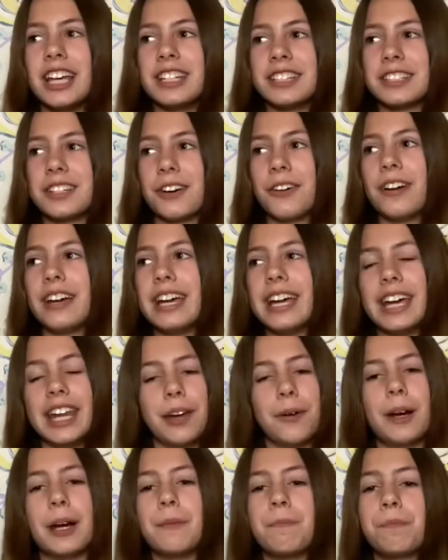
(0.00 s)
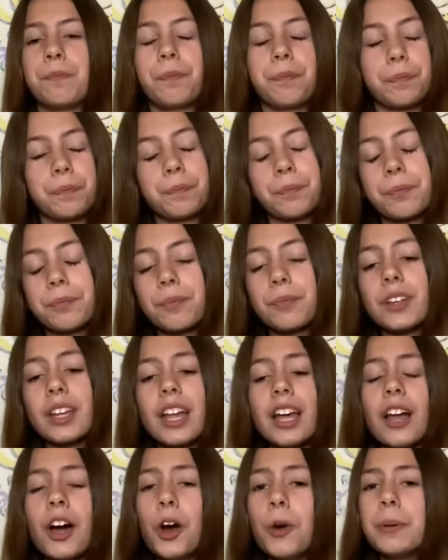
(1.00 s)
So anyway,
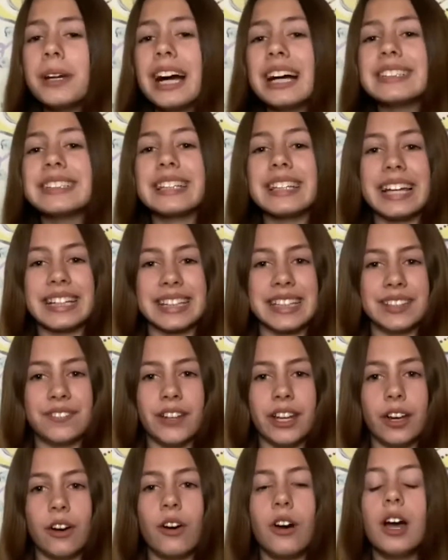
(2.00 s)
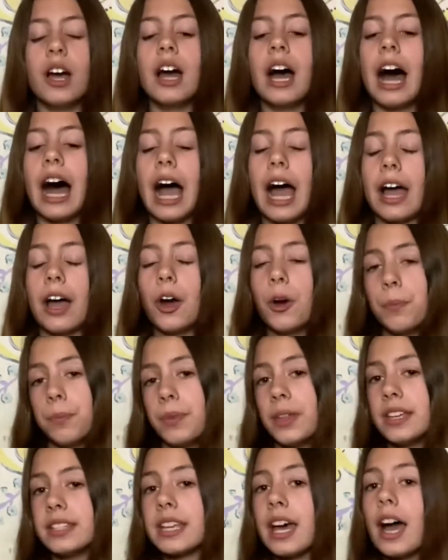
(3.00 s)
hope you guys liked this video. I hope
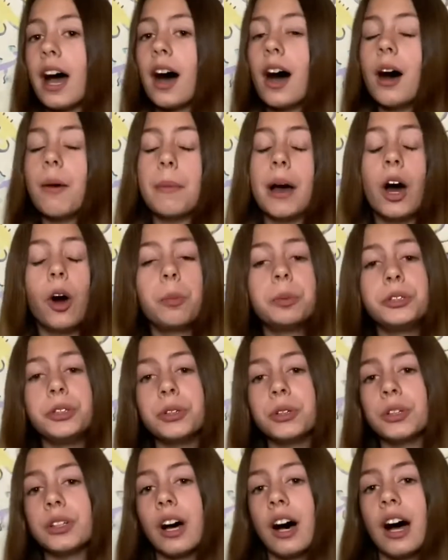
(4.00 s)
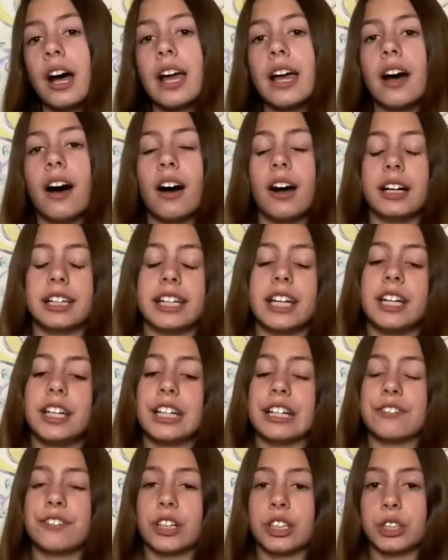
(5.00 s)
this helped you a lot on getting
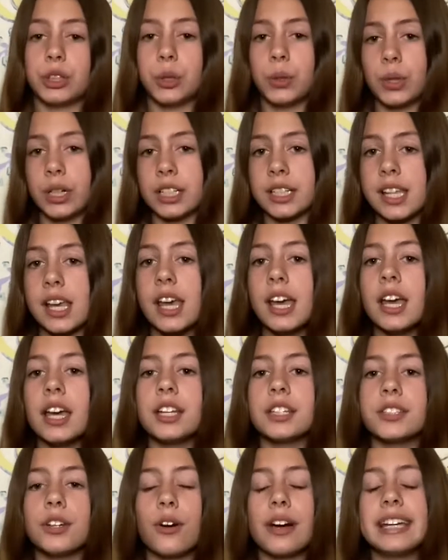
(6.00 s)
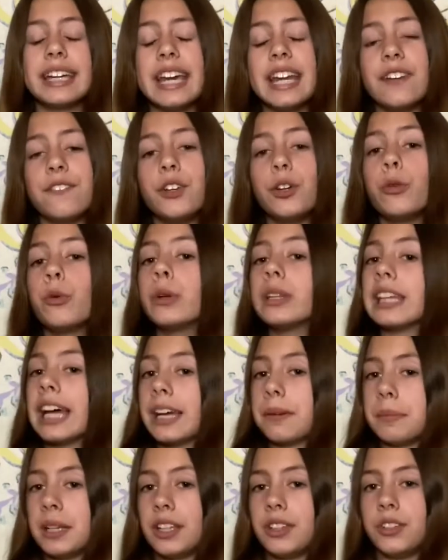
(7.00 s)
your first horse. So again, if you would
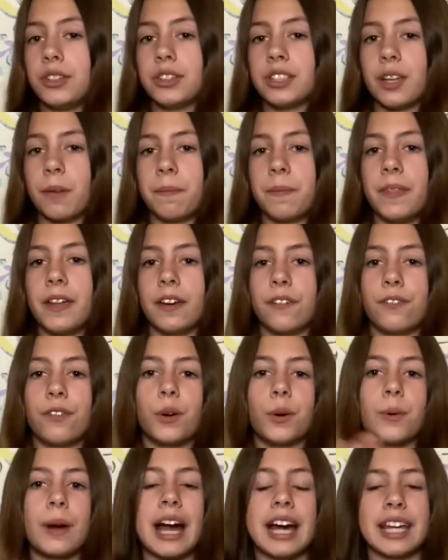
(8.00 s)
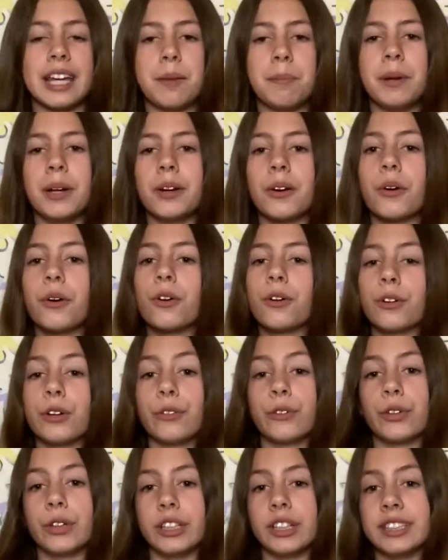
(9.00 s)
like me to do something for riding apparel or
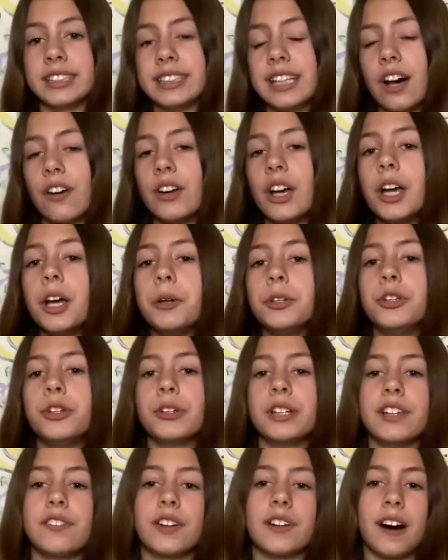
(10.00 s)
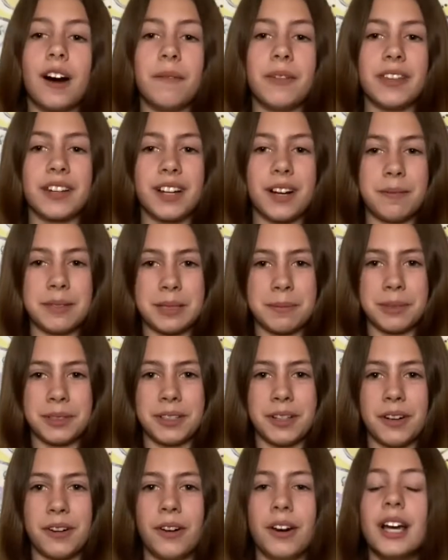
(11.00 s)
for yourself, do leave a comment in the comments
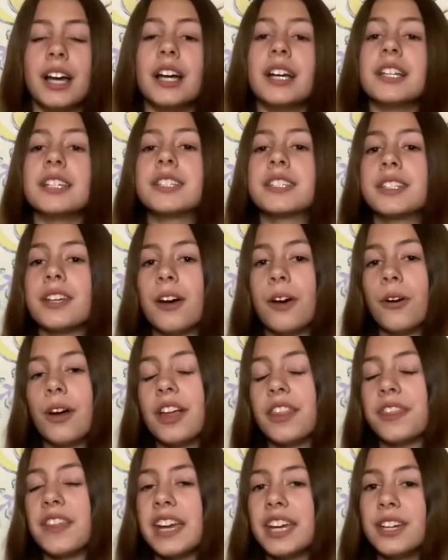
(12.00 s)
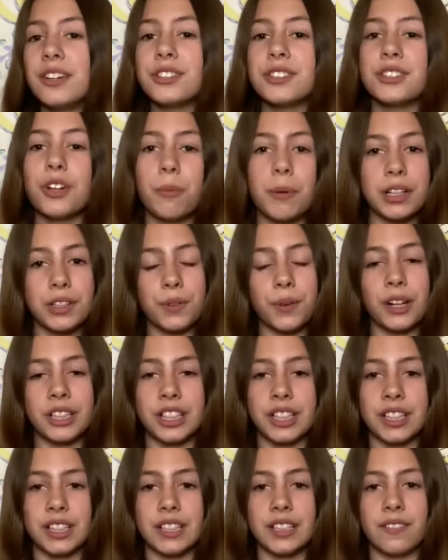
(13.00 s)
below. So thank you so much for
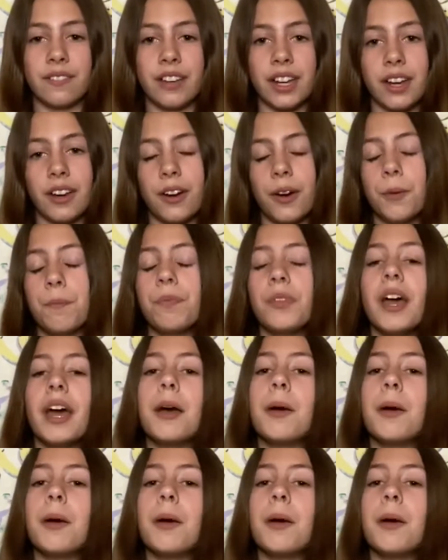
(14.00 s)
watching this video.